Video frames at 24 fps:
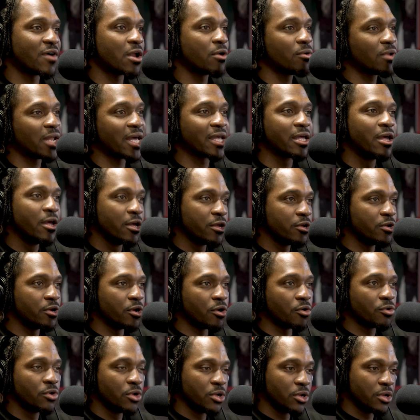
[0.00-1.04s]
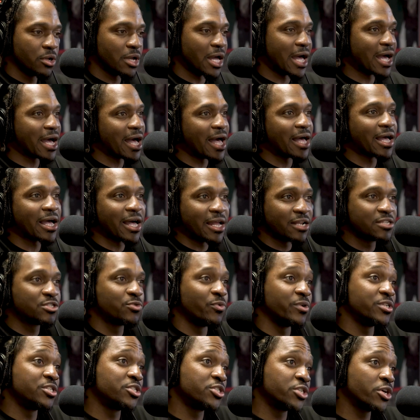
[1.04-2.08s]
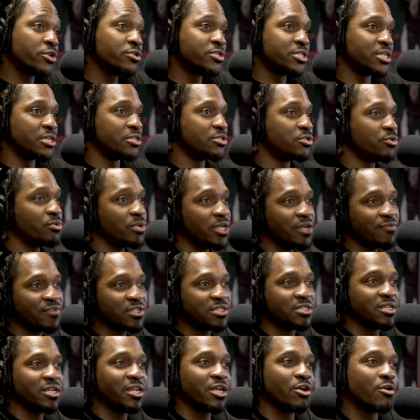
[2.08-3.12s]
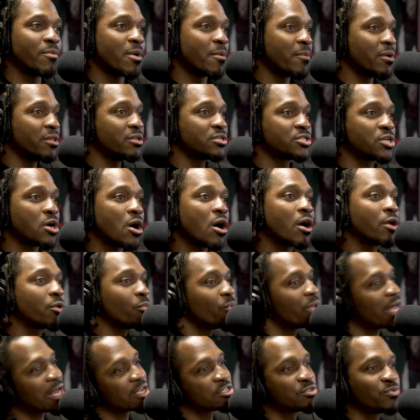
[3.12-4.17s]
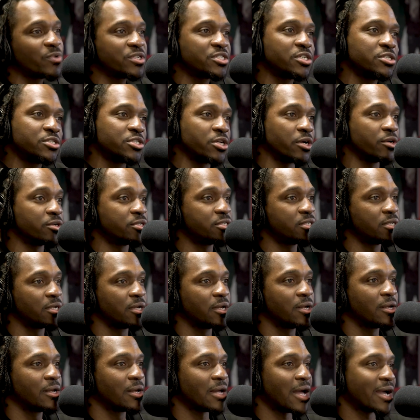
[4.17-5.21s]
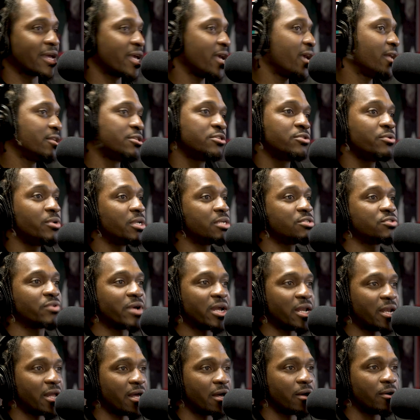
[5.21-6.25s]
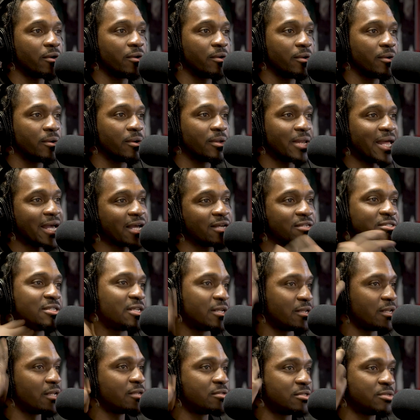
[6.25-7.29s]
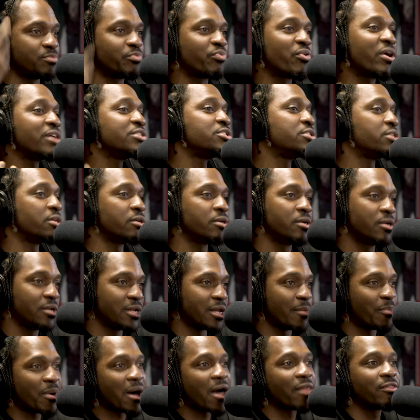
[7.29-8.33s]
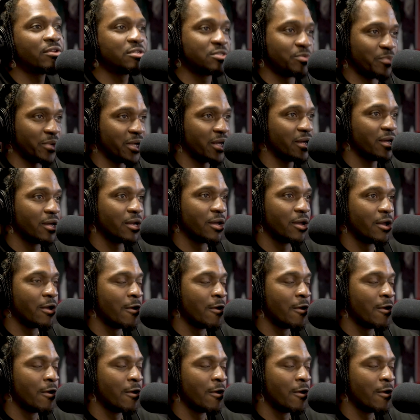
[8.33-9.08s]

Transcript: I don't like, you know, I got to switch churches. You leave a CD on my mother's car, we got to switch to church. Wow. I can't do this right now. Like, because it's pressure that bothers me.